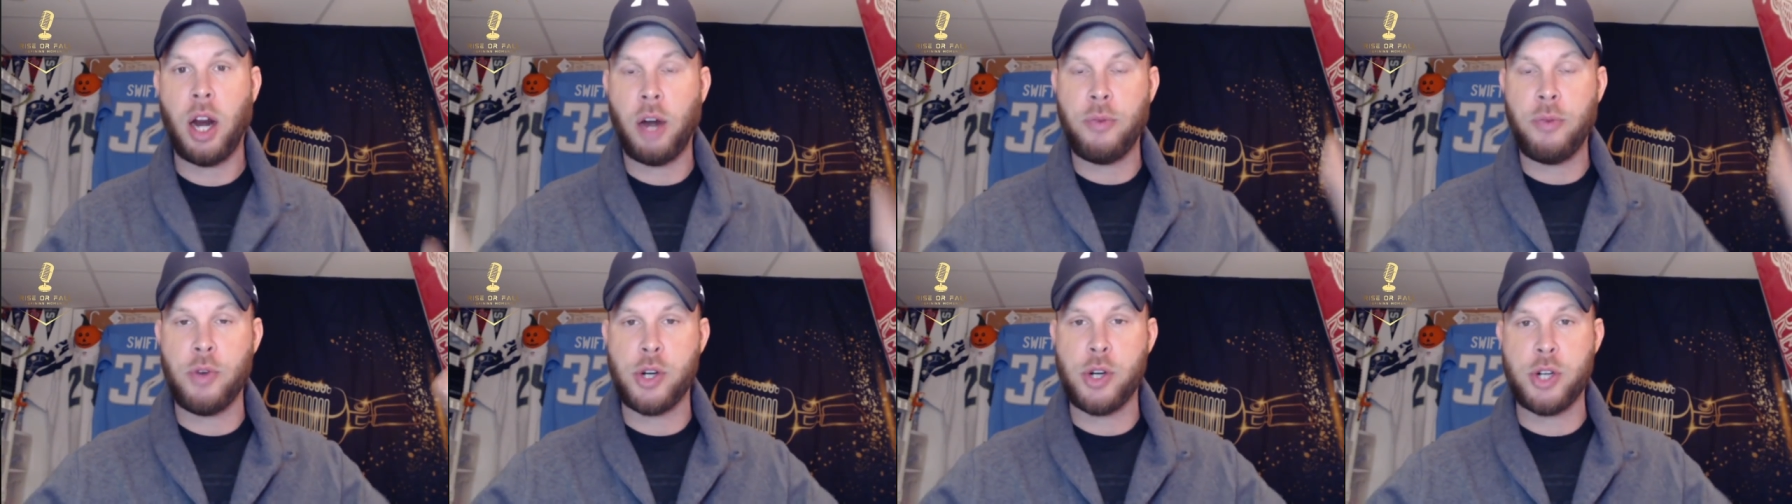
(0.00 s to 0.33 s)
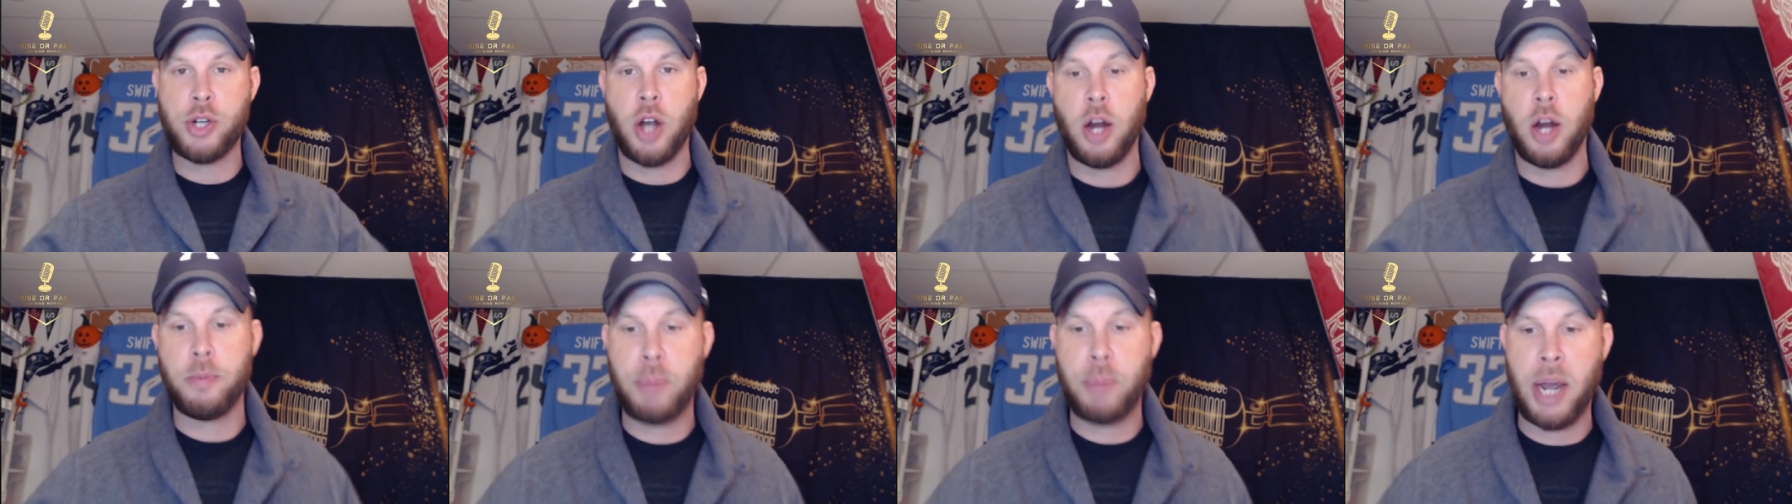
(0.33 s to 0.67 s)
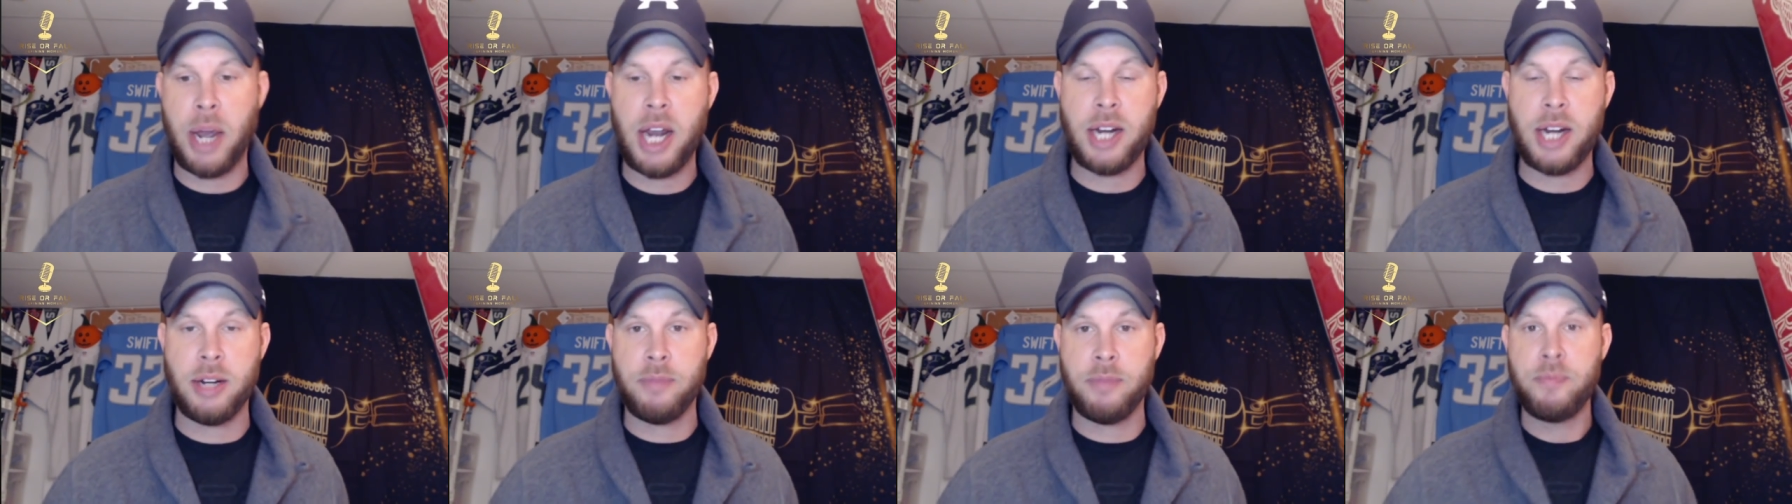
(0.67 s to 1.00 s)
for Sean
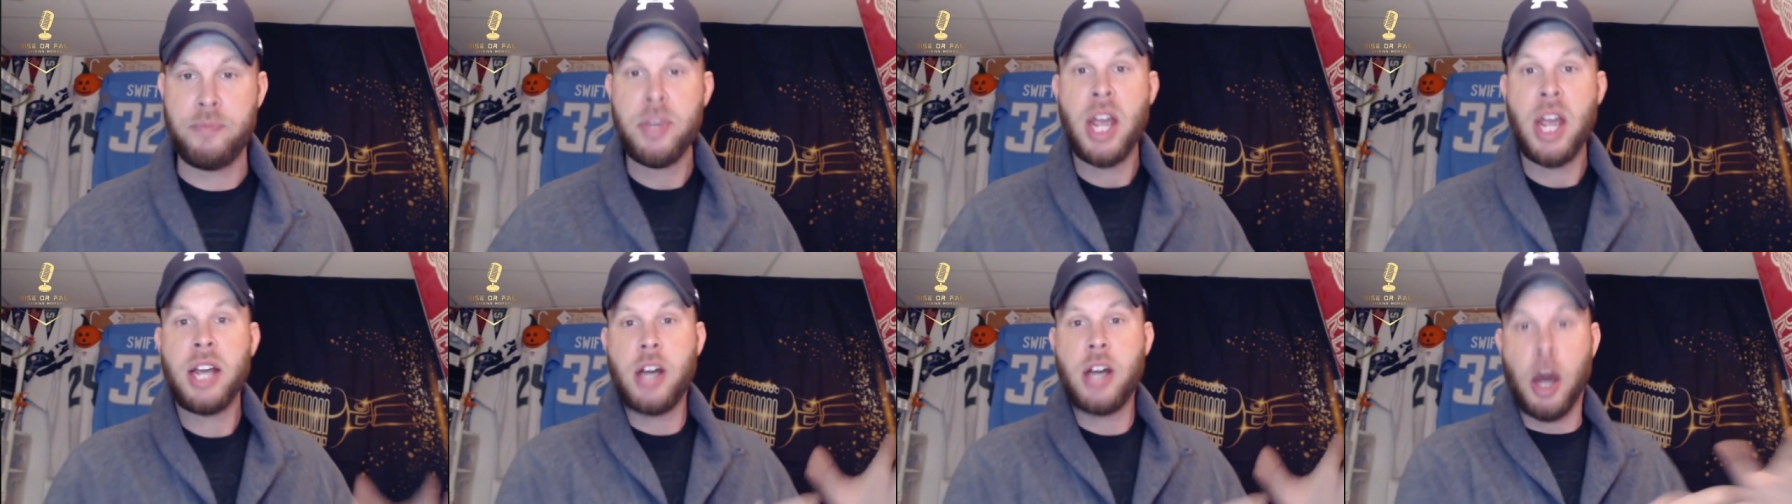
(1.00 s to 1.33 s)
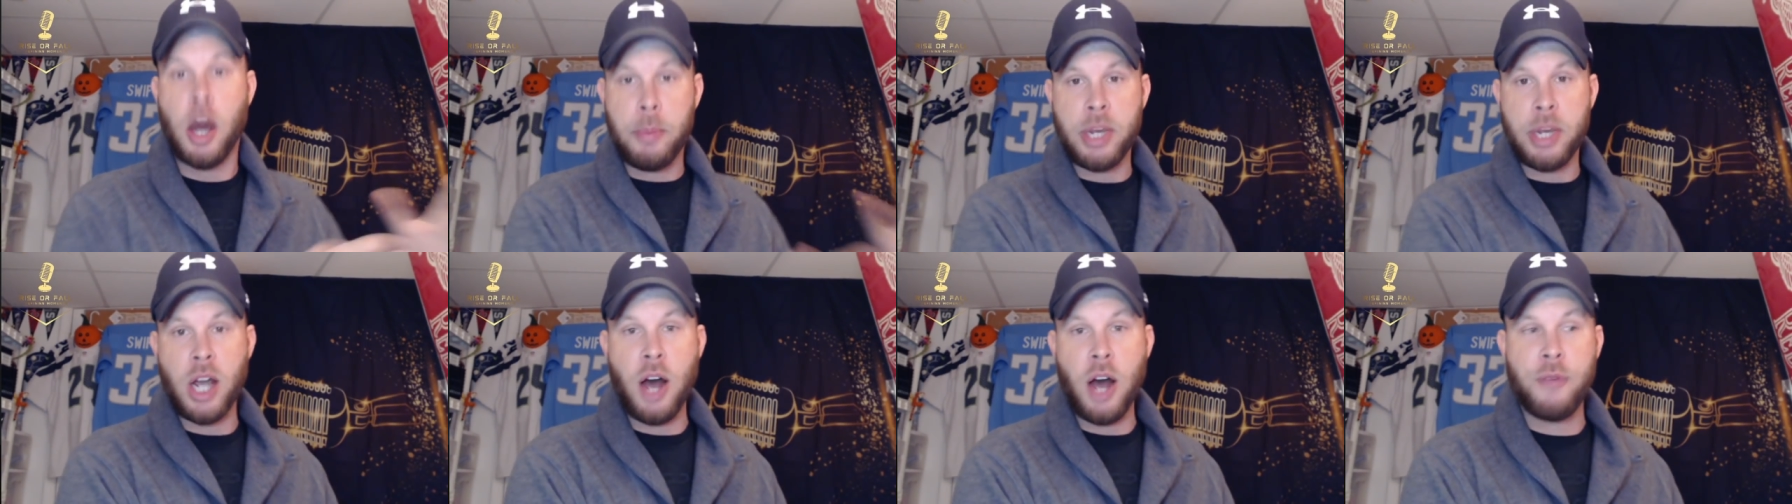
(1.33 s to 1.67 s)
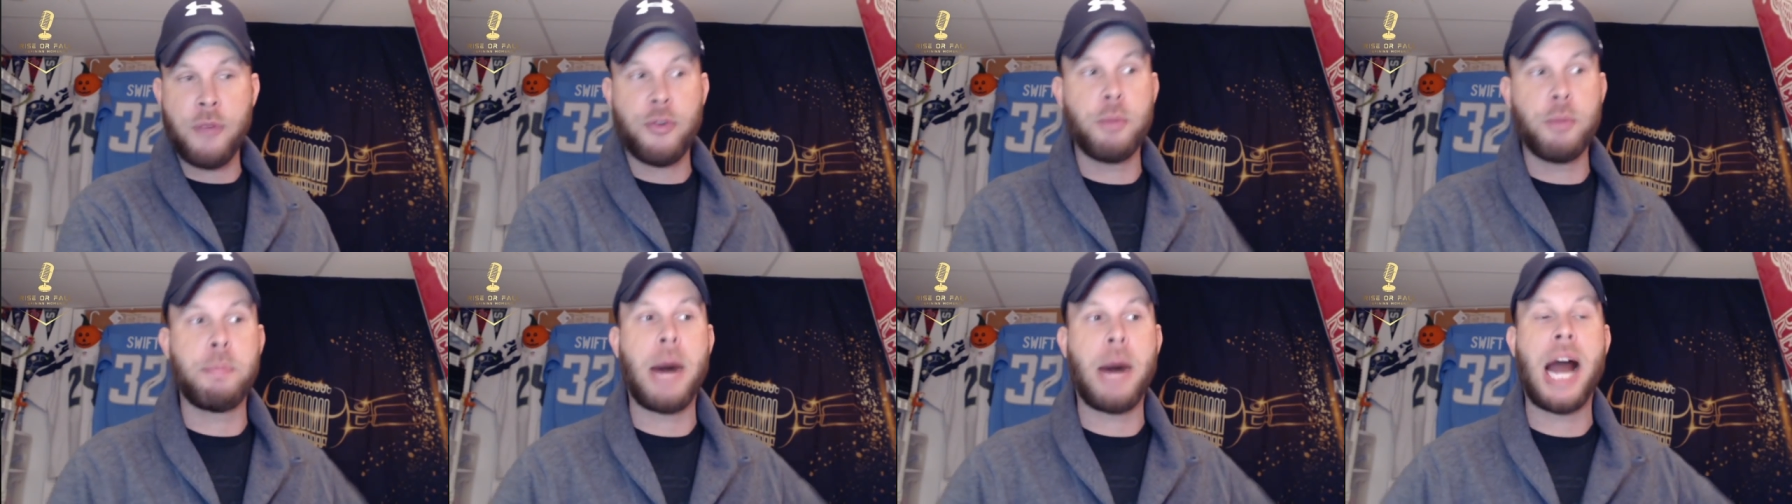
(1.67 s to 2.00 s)
Payton coming off
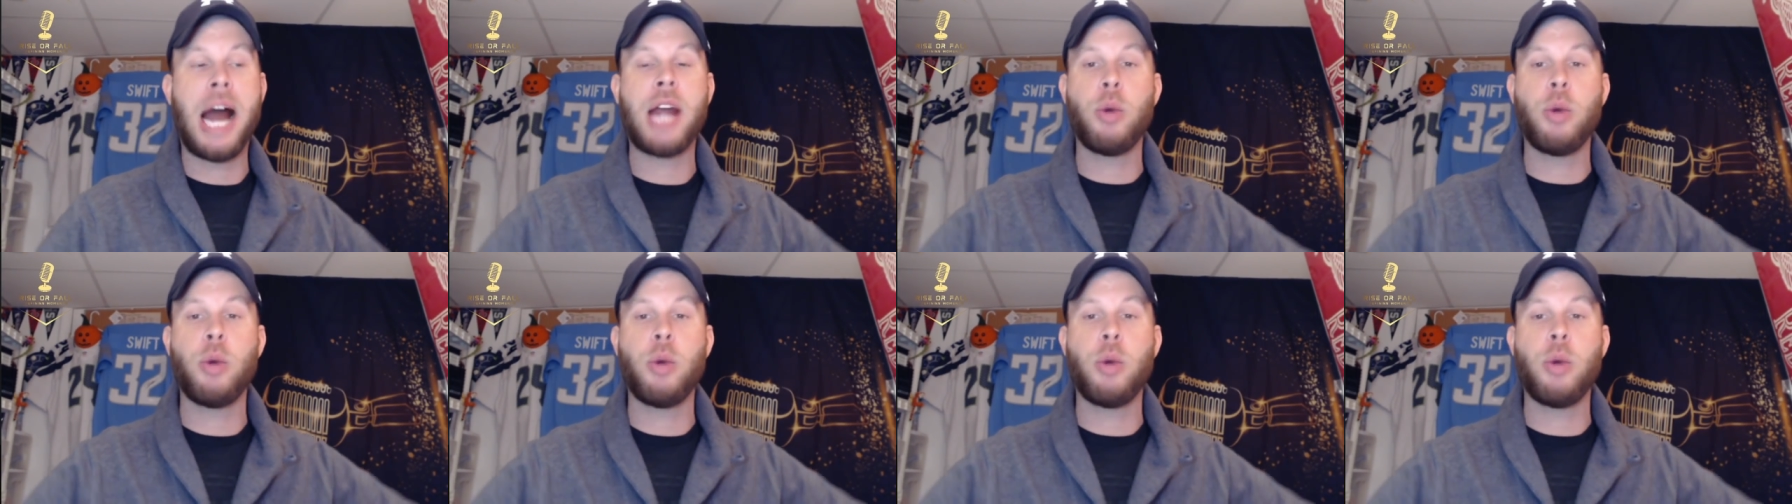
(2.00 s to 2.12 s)
a bye